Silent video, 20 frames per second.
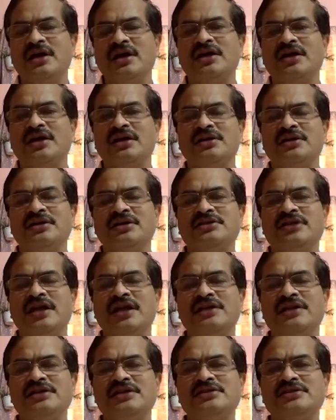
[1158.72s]
The
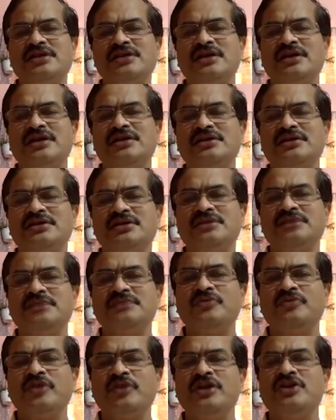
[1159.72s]
challenge is that
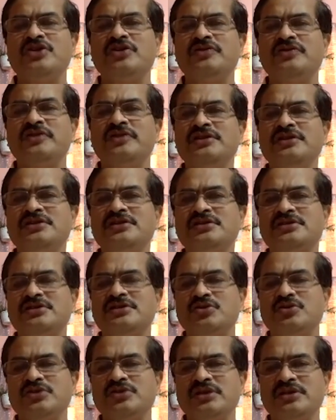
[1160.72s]
for each of these,
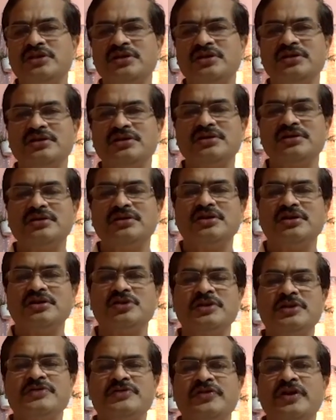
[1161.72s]
using the
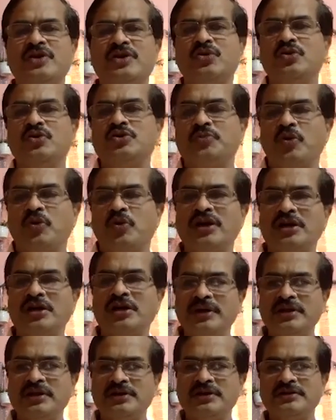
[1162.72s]
specific tools provided
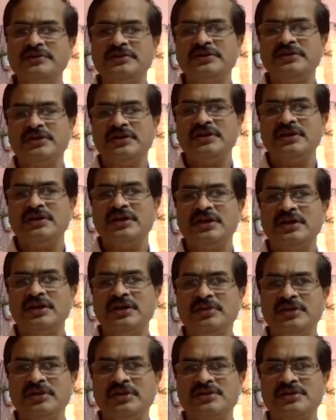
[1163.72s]
by the
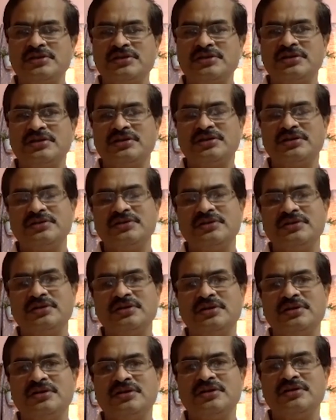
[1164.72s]
database
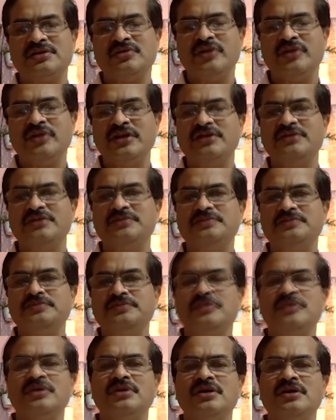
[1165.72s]
vendor,
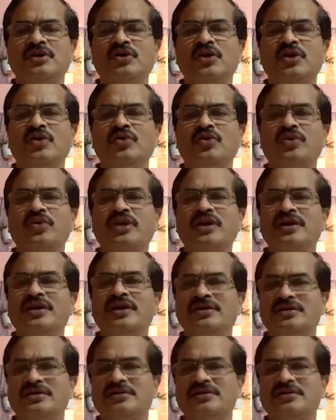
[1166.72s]
you have to really